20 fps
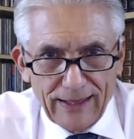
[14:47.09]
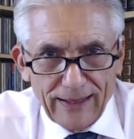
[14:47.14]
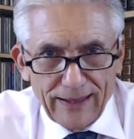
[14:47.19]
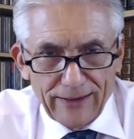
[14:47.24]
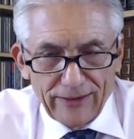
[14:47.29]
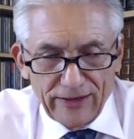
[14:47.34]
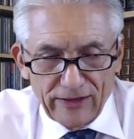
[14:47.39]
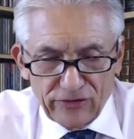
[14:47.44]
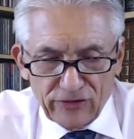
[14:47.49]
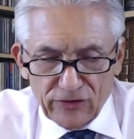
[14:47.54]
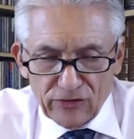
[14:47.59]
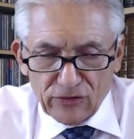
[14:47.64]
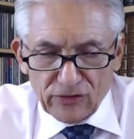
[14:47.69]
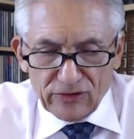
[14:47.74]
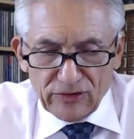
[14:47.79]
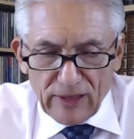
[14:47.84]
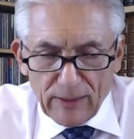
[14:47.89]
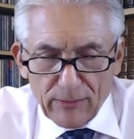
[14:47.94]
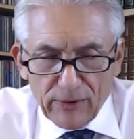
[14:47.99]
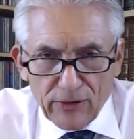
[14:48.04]
This is
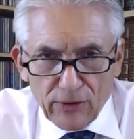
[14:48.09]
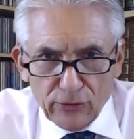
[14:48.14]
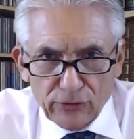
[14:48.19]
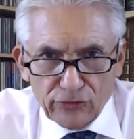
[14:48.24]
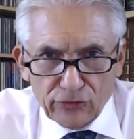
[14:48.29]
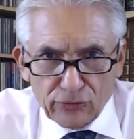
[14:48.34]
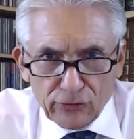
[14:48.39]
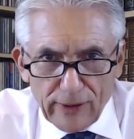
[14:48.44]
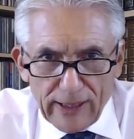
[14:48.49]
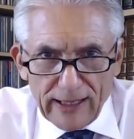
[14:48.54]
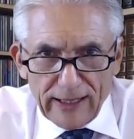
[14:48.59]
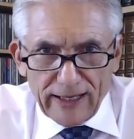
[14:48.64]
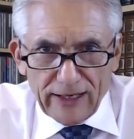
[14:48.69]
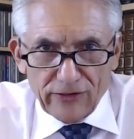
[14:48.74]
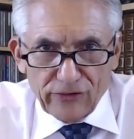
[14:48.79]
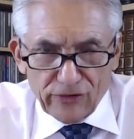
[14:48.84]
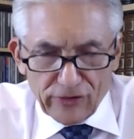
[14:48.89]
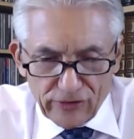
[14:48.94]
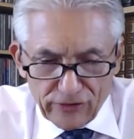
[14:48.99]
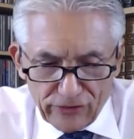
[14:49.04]
some of those straight
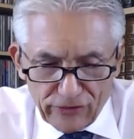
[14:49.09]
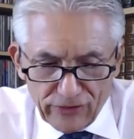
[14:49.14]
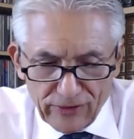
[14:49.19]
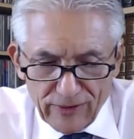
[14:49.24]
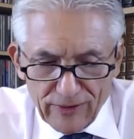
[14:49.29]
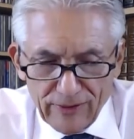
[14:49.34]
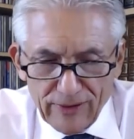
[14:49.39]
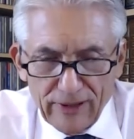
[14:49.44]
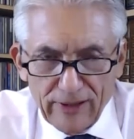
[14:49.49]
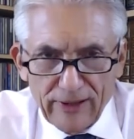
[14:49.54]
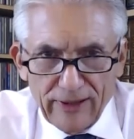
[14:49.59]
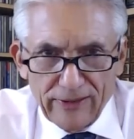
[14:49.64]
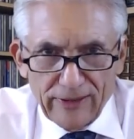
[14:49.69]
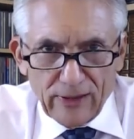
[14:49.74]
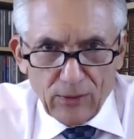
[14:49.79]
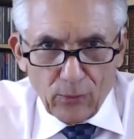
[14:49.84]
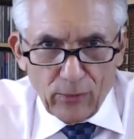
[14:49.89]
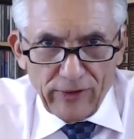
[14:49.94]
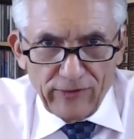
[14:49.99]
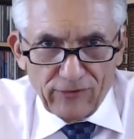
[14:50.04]
edges
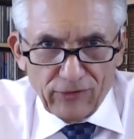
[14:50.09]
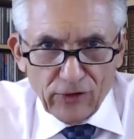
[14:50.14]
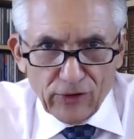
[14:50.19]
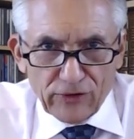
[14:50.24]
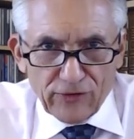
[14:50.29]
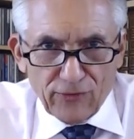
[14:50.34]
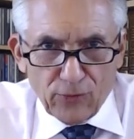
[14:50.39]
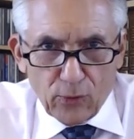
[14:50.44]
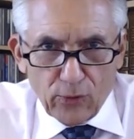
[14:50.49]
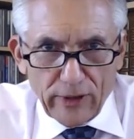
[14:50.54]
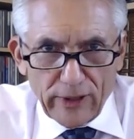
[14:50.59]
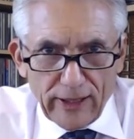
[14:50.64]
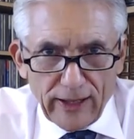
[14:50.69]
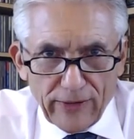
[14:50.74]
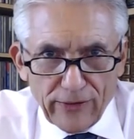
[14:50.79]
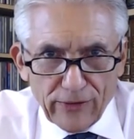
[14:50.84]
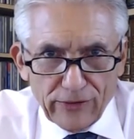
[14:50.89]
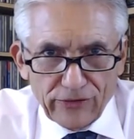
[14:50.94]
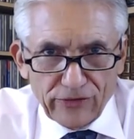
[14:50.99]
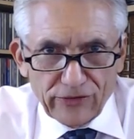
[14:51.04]
that we've looked for in
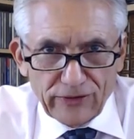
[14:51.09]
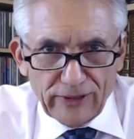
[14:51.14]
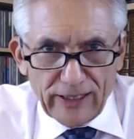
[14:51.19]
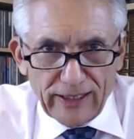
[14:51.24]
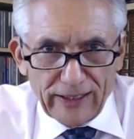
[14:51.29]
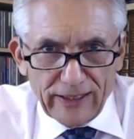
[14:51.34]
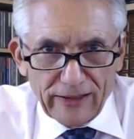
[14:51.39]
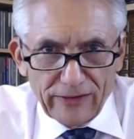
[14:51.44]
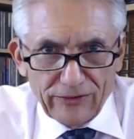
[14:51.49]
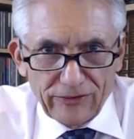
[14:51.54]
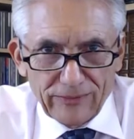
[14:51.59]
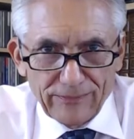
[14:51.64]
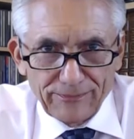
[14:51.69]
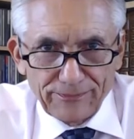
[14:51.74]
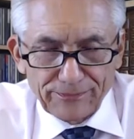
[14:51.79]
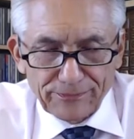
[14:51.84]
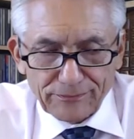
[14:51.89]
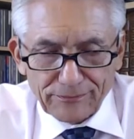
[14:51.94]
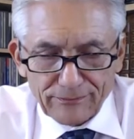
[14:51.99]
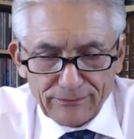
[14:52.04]
other studies.
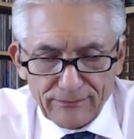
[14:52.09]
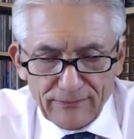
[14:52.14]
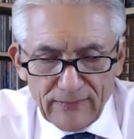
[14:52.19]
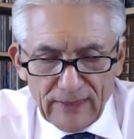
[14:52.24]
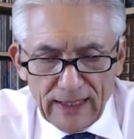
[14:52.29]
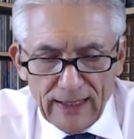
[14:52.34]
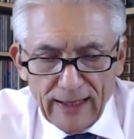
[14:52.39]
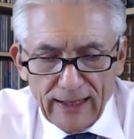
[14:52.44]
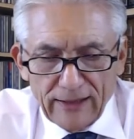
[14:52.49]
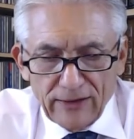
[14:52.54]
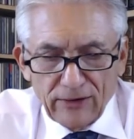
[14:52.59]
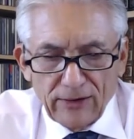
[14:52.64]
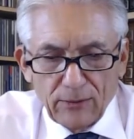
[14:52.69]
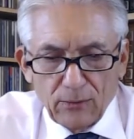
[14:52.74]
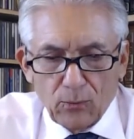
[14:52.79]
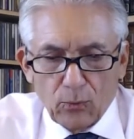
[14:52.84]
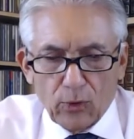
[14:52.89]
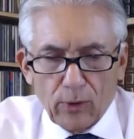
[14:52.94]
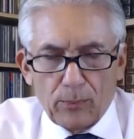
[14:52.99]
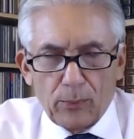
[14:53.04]

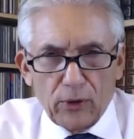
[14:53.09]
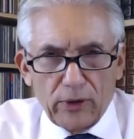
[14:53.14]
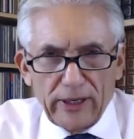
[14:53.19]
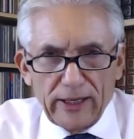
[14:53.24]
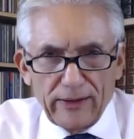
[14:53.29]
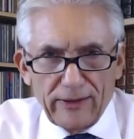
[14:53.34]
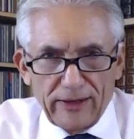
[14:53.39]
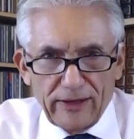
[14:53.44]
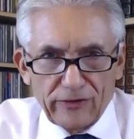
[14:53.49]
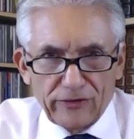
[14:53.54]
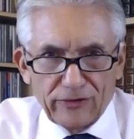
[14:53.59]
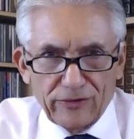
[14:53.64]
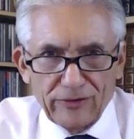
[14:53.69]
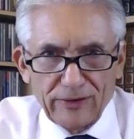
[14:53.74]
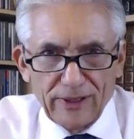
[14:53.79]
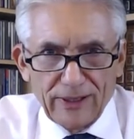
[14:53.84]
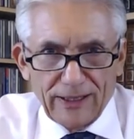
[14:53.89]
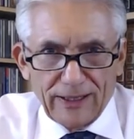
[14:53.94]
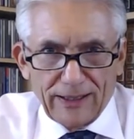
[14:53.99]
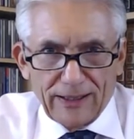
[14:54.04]
We're putting this
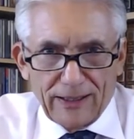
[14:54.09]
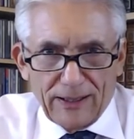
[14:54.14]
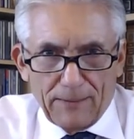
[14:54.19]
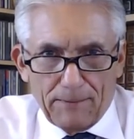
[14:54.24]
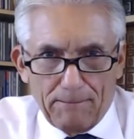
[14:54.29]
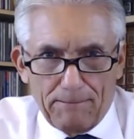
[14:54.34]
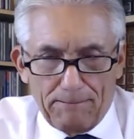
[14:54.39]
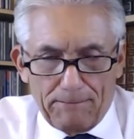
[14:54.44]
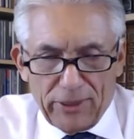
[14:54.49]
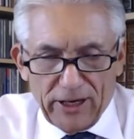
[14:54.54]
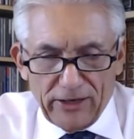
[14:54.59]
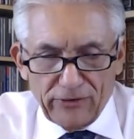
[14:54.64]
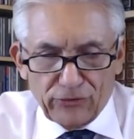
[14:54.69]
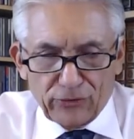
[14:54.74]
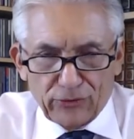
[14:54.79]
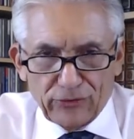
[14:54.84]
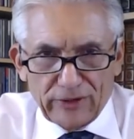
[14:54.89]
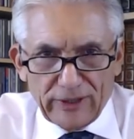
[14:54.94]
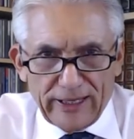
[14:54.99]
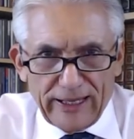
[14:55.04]
puzzle
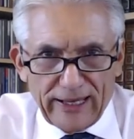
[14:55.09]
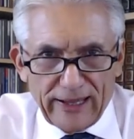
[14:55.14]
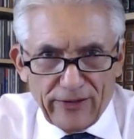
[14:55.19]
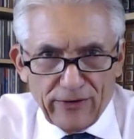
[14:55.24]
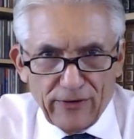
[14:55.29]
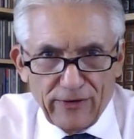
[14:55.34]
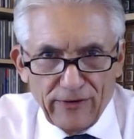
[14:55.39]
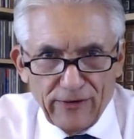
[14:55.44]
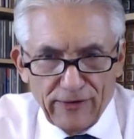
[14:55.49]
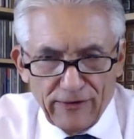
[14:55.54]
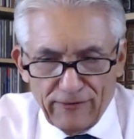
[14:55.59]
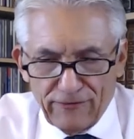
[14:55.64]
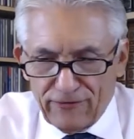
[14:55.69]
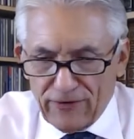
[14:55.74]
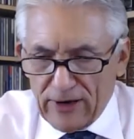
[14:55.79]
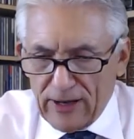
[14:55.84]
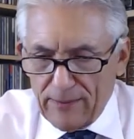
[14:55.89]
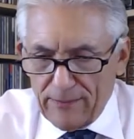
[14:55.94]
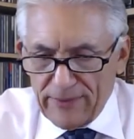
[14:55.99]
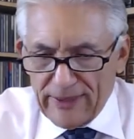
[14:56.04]
together
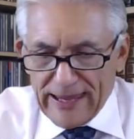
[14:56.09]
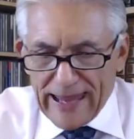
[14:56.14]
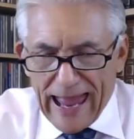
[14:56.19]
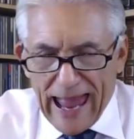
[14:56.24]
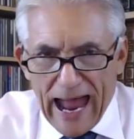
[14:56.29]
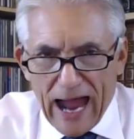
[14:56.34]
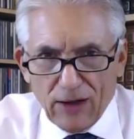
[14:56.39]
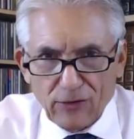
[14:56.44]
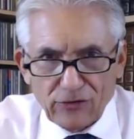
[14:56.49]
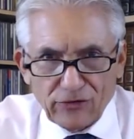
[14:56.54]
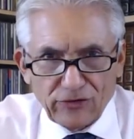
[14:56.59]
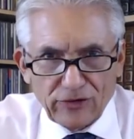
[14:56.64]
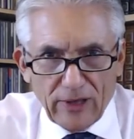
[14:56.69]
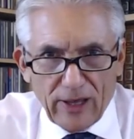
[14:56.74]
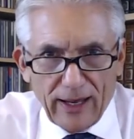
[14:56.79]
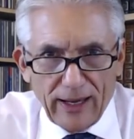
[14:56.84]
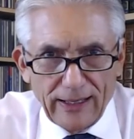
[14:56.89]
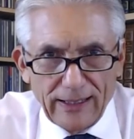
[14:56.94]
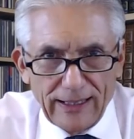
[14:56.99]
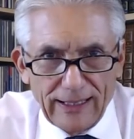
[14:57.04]
from the
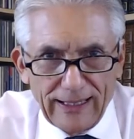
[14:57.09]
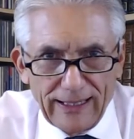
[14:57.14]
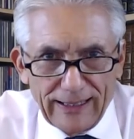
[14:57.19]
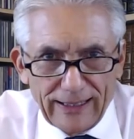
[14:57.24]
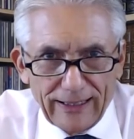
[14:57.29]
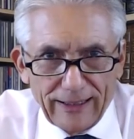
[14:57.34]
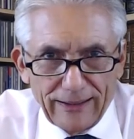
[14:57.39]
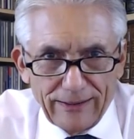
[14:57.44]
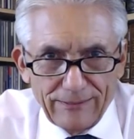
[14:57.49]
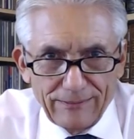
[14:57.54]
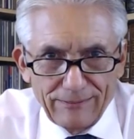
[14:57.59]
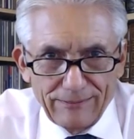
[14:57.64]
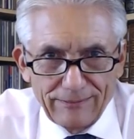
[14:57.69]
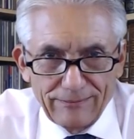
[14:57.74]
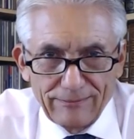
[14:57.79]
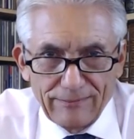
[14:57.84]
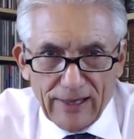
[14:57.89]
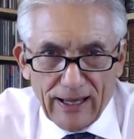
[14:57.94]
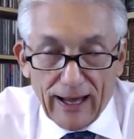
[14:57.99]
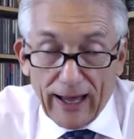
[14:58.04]
outside in.
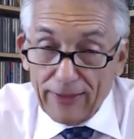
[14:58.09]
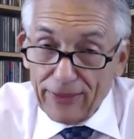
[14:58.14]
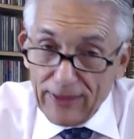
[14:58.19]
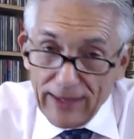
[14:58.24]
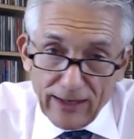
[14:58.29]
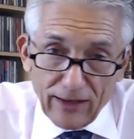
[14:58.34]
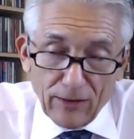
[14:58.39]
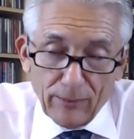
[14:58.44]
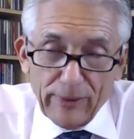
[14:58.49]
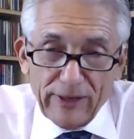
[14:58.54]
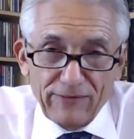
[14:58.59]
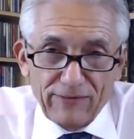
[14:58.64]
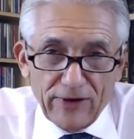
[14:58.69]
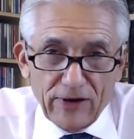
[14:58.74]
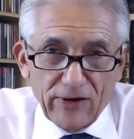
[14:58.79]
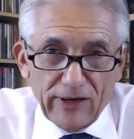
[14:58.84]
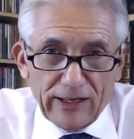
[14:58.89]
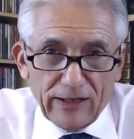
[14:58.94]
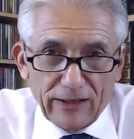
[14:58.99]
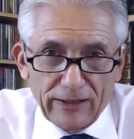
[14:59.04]
I think it'll be
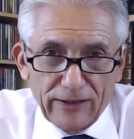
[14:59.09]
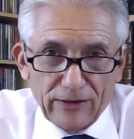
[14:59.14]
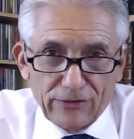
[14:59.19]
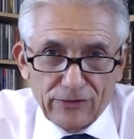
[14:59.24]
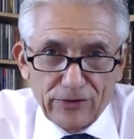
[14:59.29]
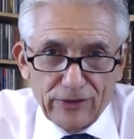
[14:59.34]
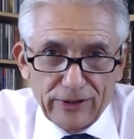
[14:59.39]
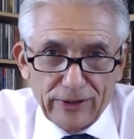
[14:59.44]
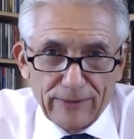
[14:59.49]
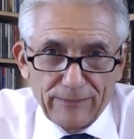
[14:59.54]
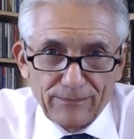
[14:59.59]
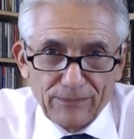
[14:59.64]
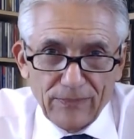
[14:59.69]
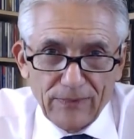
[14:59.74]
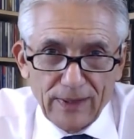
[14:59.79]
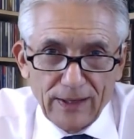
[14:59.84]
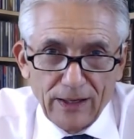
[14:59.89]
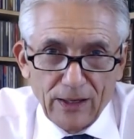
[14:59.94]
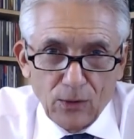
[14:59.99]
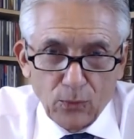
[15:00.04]
very clear to you.
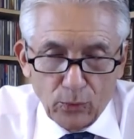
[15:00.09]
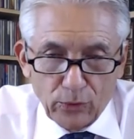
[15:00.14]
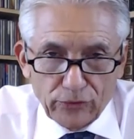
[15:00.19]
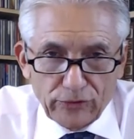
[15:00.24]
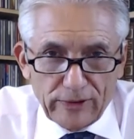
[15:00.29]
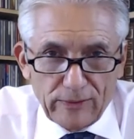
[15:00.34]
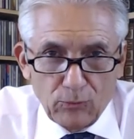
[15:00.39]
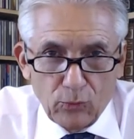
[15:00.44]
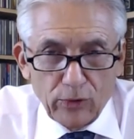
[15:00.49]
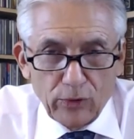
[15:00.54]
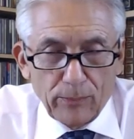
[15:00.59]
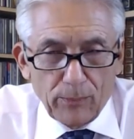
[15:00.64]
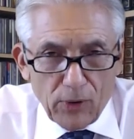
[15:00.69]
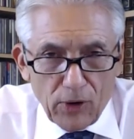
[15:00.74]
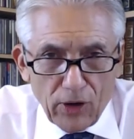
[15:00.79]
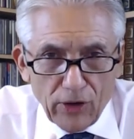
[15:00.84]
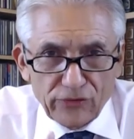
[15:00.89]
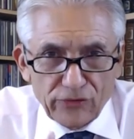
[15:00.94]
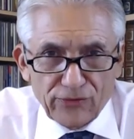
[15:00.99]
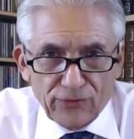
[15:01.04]
We'll
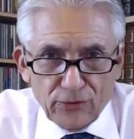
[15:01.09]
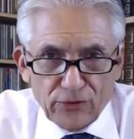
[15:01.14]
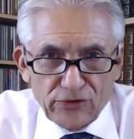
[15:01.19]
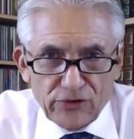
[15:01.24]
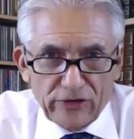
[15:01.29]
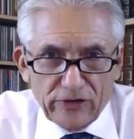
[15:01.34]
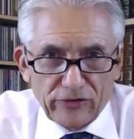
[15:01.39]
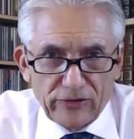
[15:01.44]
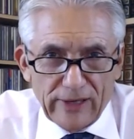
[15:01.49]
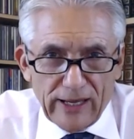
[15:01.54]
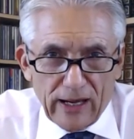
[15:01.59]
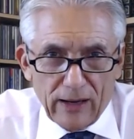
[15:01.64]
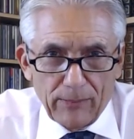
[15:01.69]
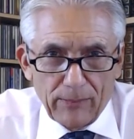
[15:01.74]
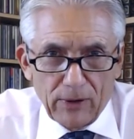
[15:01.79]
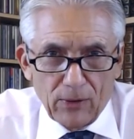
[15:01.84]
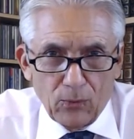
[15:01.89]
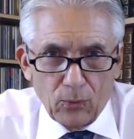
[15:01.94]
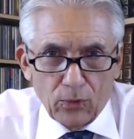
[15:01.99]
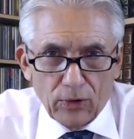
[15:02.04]
pause for just now, but we'll